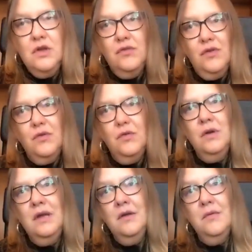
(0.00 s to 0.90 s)
So,
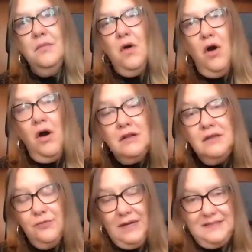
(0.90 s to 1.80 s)
all
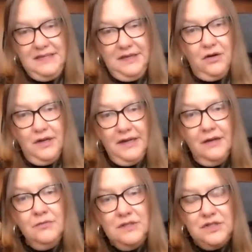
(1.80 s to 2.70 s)
of West
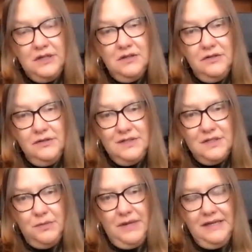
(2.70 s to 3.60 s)
Antarctica, which includes
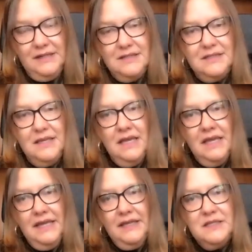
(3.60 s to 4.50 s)
Thwaites,
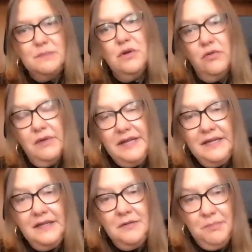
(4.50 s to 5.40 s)
is
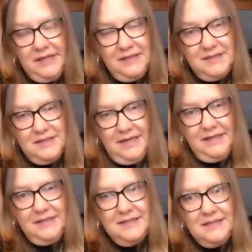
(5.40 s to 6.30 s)
marine based
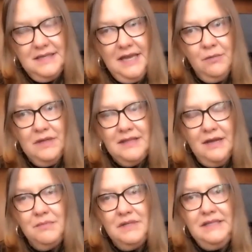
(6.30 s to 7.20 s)
ice. And what
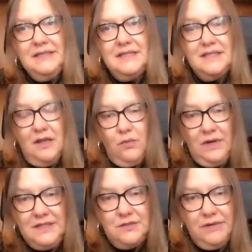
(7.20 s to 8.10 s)
that means is that
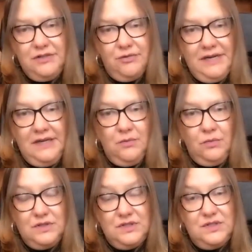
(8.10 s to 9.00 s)
once retreat
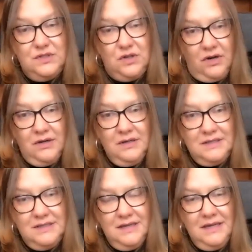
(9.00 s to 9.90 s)
will
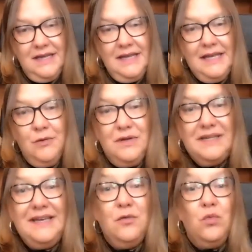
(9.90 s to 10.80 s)
start, it will
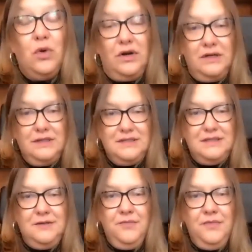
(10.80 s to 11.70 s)
get worse.